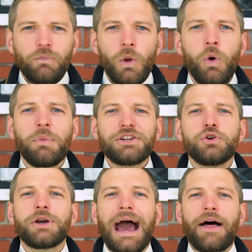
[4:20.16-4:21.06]
when we
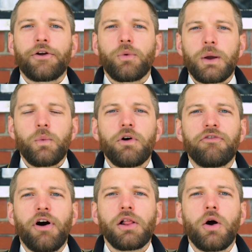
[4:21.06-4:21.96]
do gather, we will
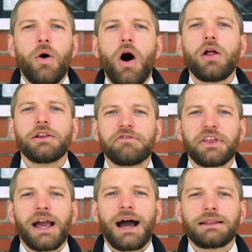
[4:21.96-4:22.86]
follow all of
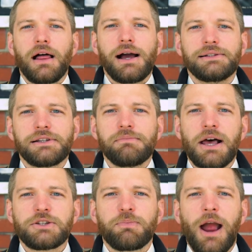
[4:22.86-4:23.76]
the guidelines and
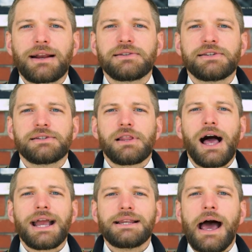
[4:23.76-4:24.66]
best practices
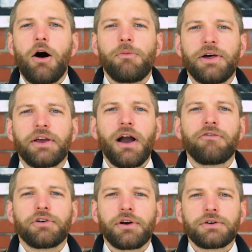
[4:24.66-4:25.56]
lined out by the
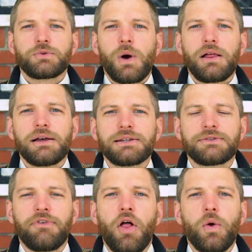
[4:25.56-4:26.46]
governor, as well as
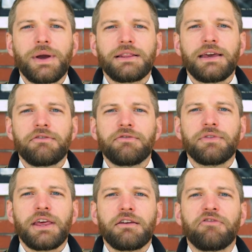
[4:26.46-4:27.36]
following the
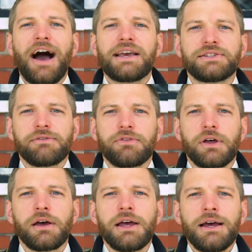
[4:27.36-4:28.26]
advice of
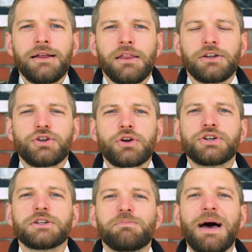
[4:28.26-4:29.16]
the
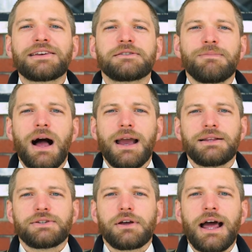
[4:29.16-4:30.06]
church's best
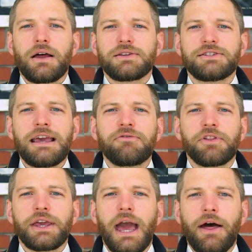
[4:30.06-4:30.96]
minds on how to
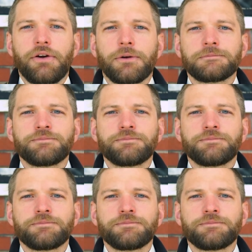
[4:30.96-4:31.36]
safely gather.